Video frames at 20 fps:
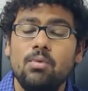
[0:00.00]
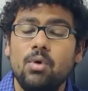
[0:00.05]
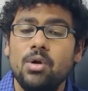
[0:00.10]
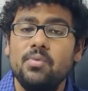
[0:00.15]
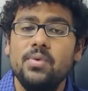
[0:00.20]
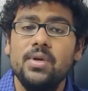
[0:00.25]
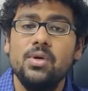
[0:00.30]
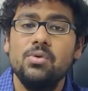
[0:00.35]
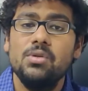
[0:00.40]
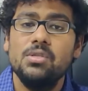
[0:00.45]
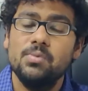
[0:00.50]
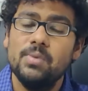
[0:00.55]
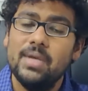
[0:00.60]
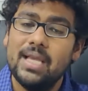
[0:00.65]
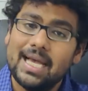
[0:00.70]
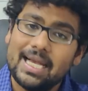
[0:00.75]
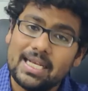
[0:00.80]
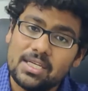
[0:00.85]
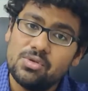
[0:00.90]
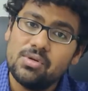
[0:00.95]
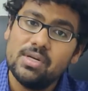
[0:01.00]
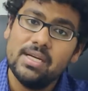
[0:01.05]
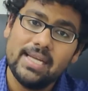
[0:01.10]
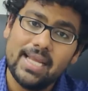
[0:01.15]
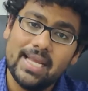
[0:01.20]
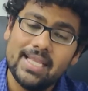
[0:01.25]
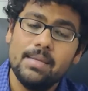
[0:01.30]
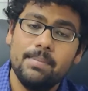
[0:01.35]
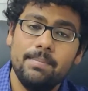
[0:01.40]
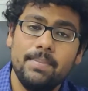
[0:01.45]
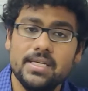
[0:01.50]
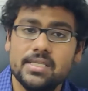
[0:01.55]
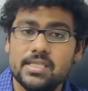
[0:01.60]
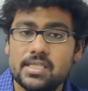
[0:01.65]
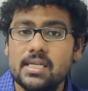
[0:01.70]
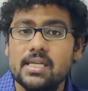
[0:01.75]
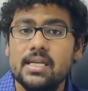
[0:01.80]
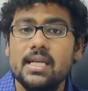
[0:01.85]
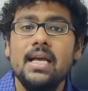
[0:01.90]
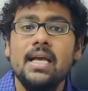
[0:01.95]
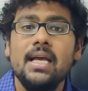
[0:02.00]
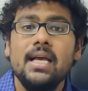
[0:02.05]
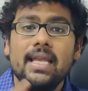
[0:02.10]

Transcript: what we do is we actually take the patient